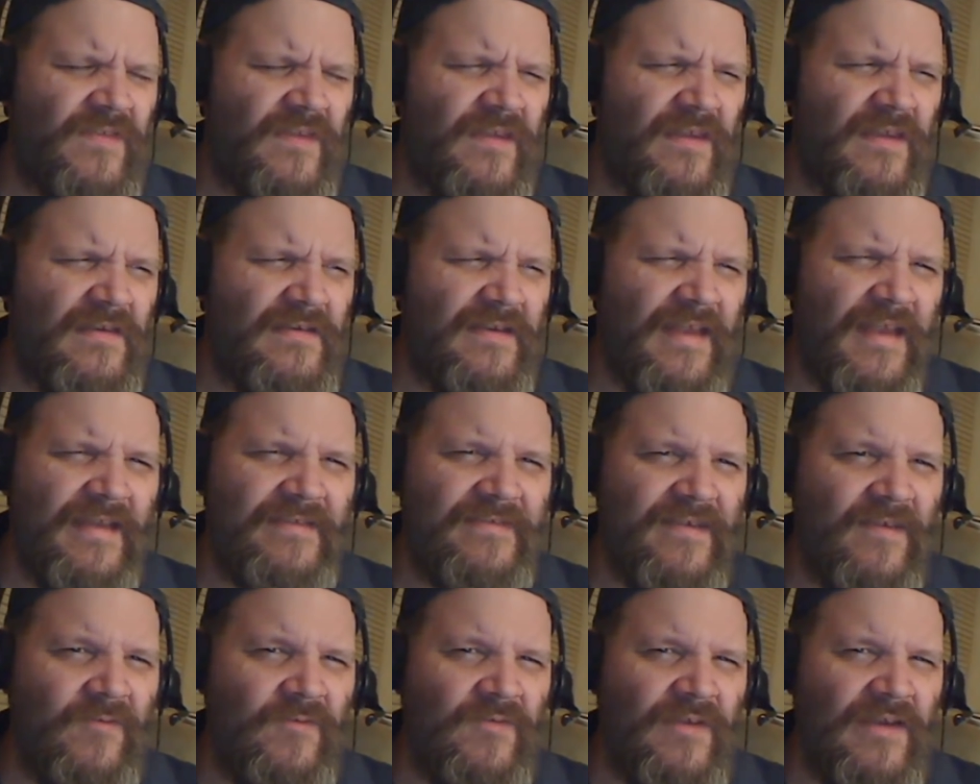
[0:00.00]
The late
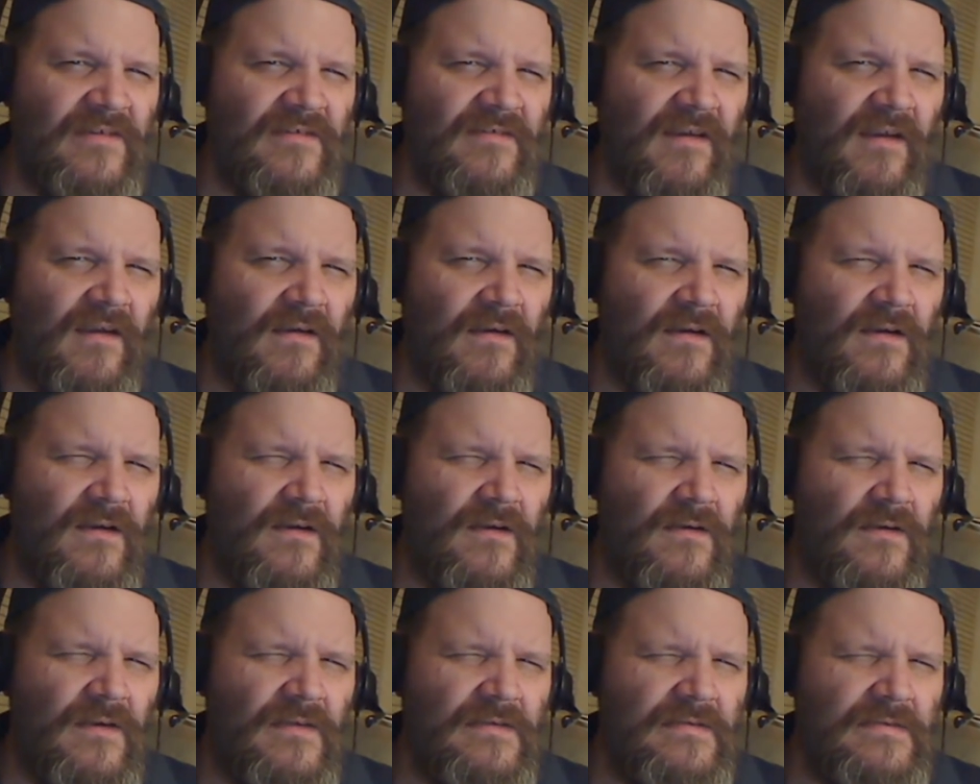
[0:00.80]
70s, JR,
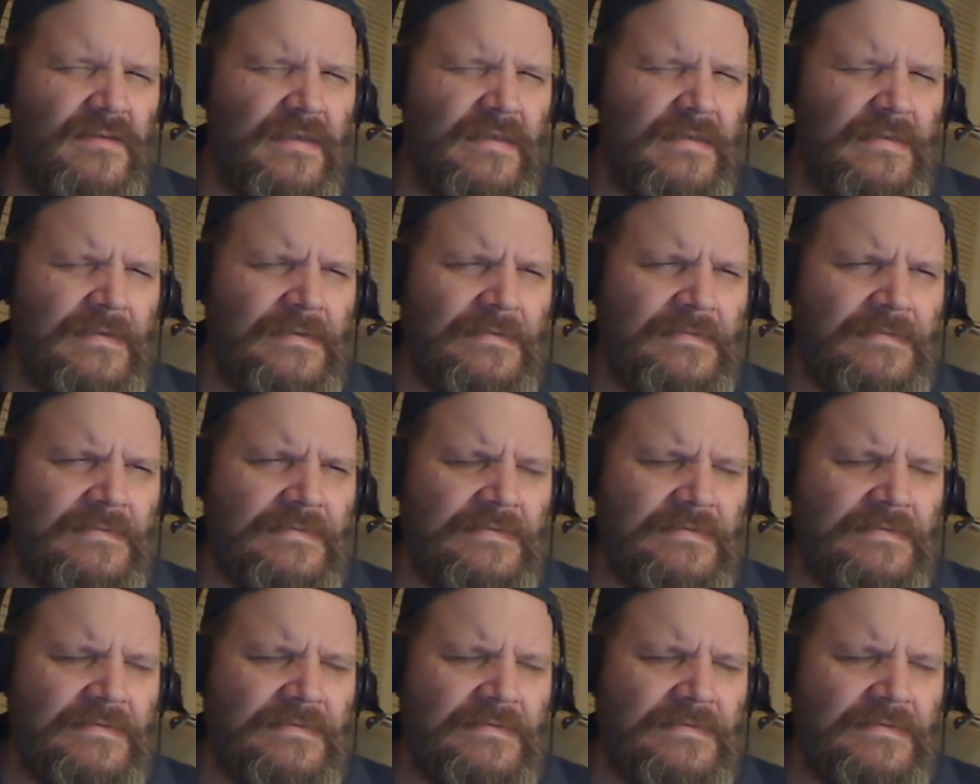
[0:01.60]
early 80s,